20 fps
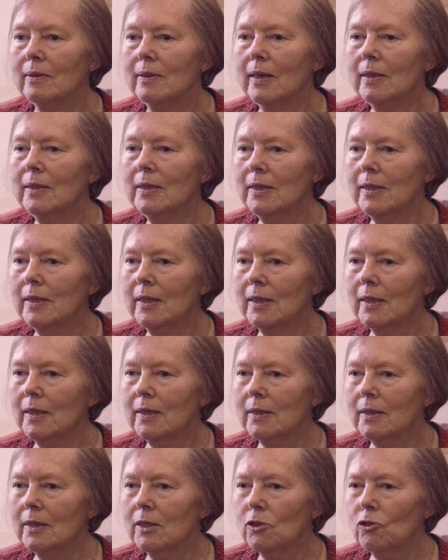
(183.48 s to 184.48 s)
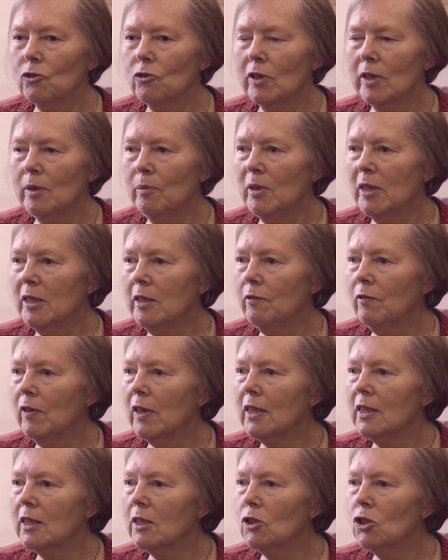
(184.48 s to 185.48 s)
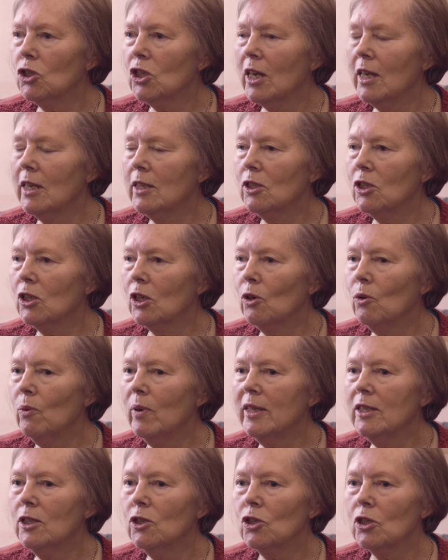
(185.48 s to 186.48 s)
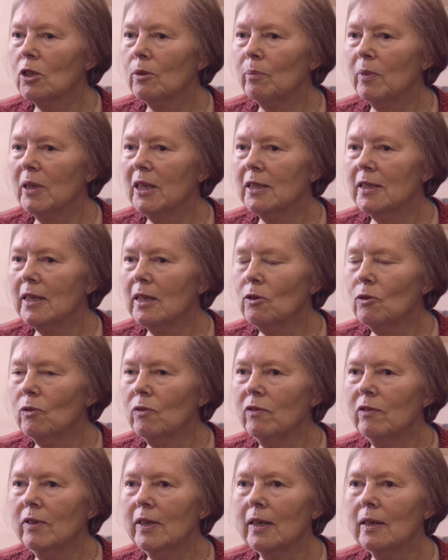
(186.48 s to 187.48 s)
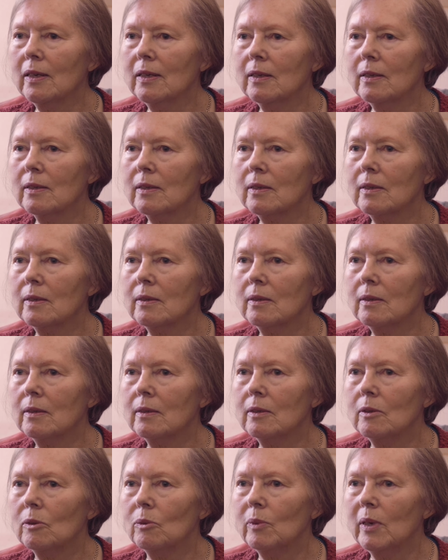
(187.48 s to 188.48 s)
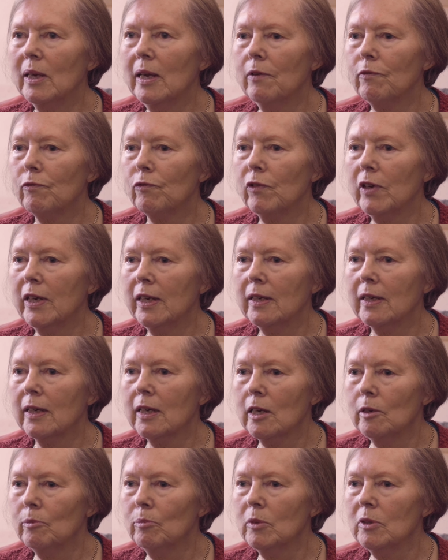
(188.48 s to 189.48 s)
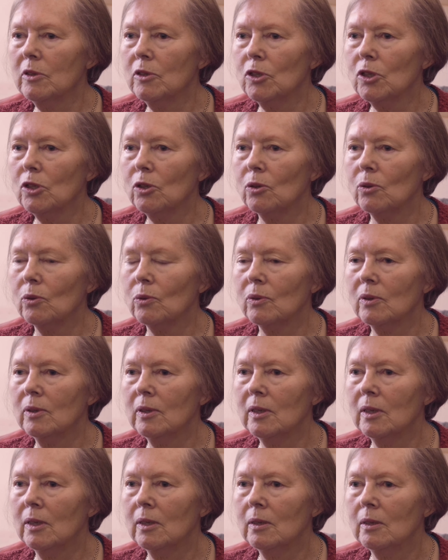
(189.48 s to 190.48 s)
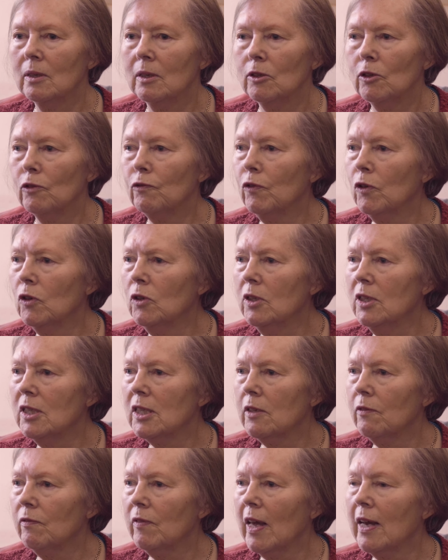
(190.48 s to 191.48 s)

That is an extremely difficult and challenging question, because I don't think we have really come to the fullness of